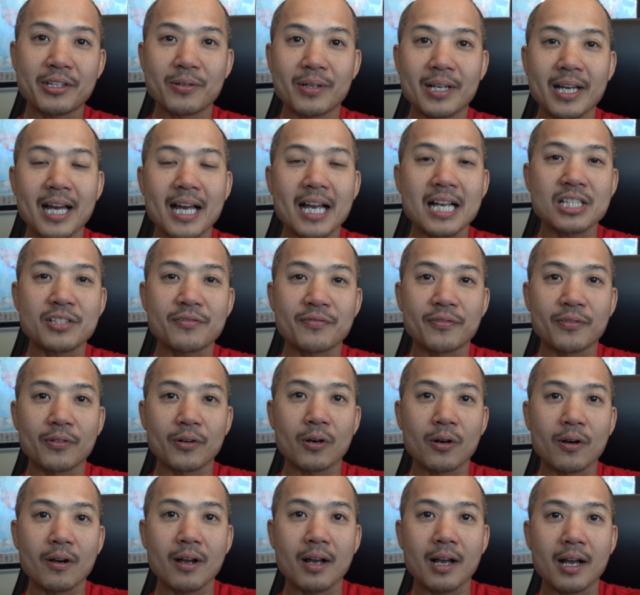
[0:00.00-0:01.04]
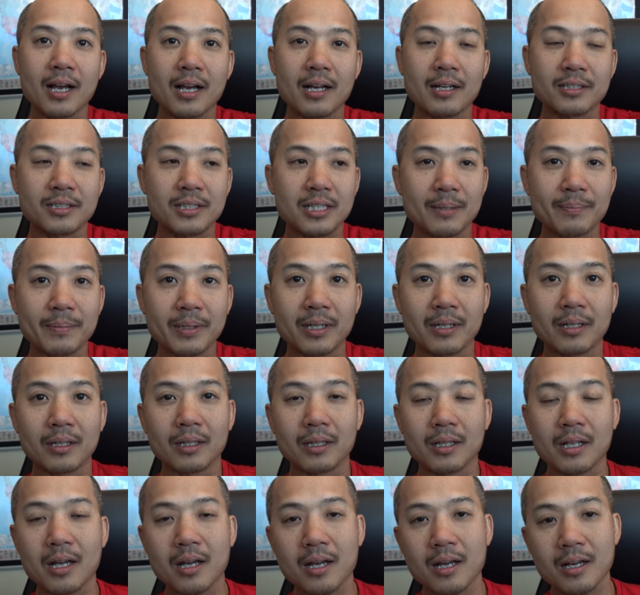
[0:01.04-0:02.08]
guys for coming
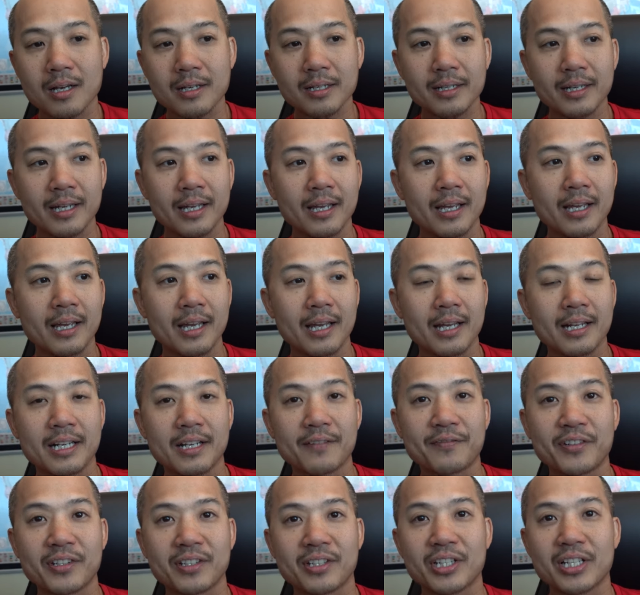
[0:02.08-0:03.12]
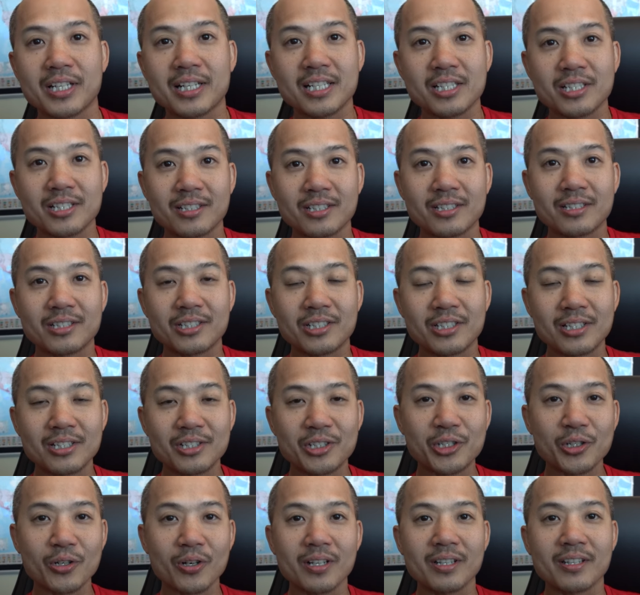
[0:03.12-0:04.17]
along, and if you did
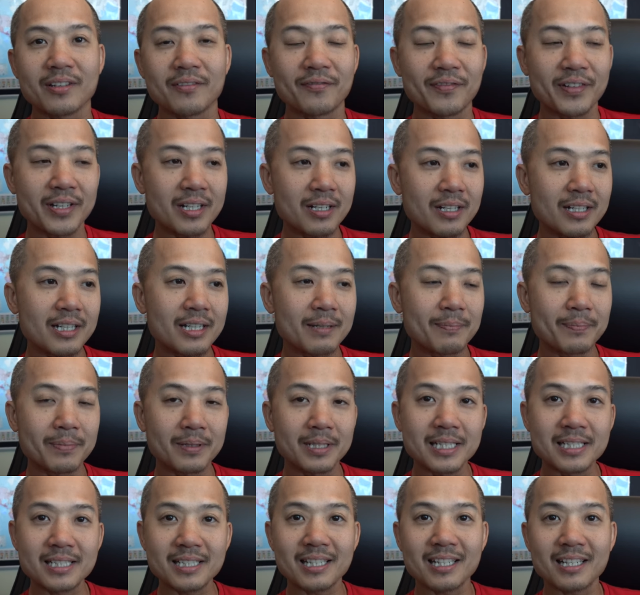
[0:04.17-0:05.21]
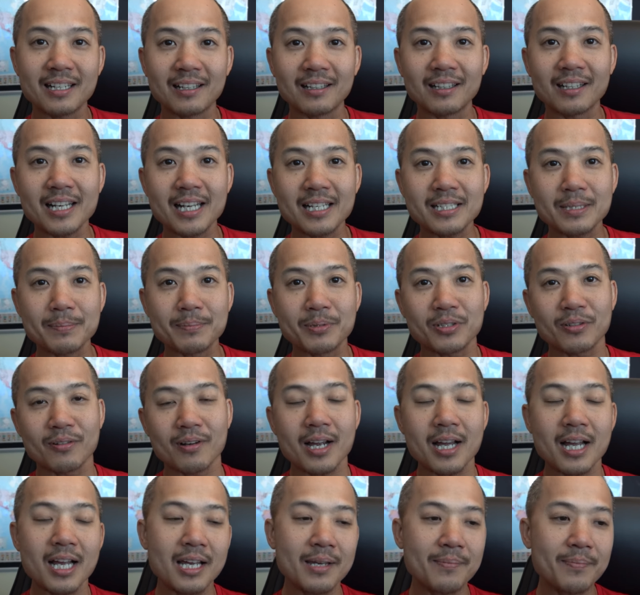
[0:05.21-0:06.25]
enjoy the video, please hit a like,
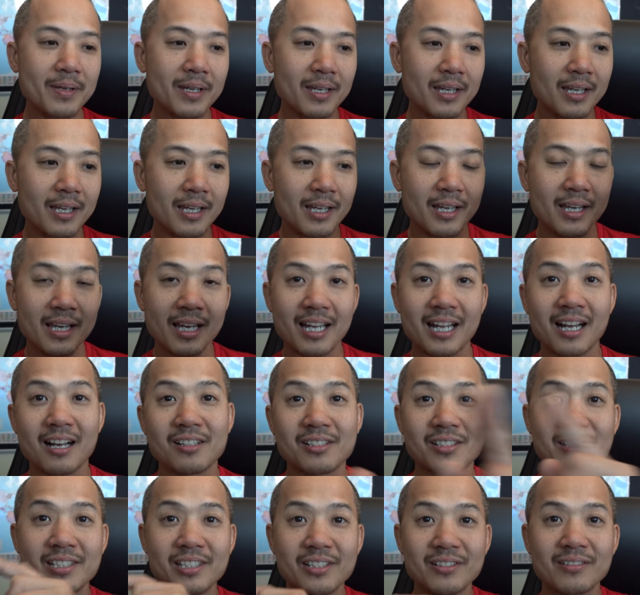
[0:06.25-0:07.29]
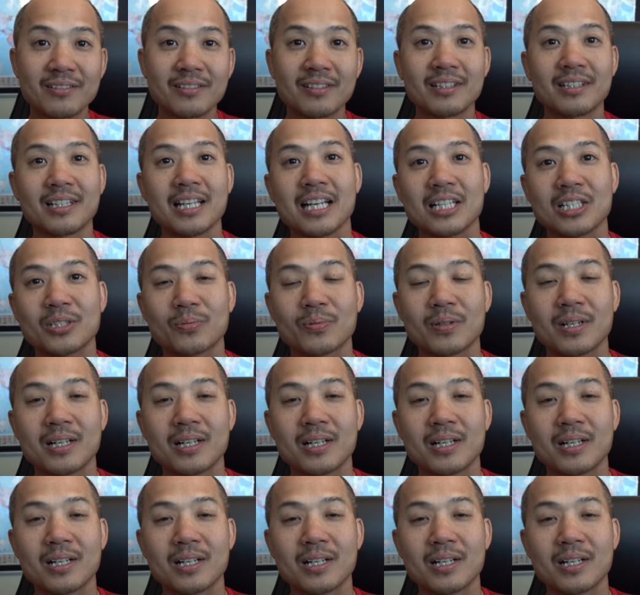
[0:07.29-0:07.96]
subscribe, and I'll see you in the next